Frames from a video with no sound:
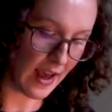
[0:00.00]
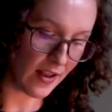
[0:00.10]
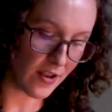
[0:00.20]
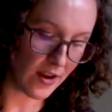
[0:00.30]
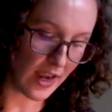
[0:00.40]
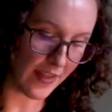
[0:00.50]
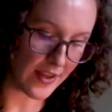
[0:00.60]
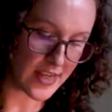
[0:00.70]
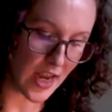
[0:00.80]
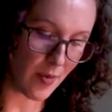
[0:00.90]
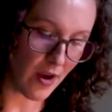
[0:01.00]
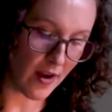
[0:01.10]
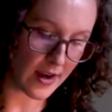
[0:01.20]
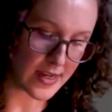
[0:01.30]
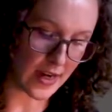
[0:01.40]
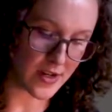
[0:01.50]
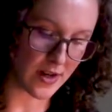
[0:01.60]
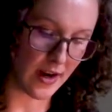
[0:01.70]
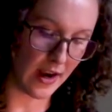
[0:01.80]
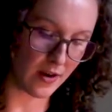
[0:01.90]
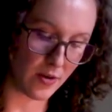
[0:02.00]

a look at the table architecture and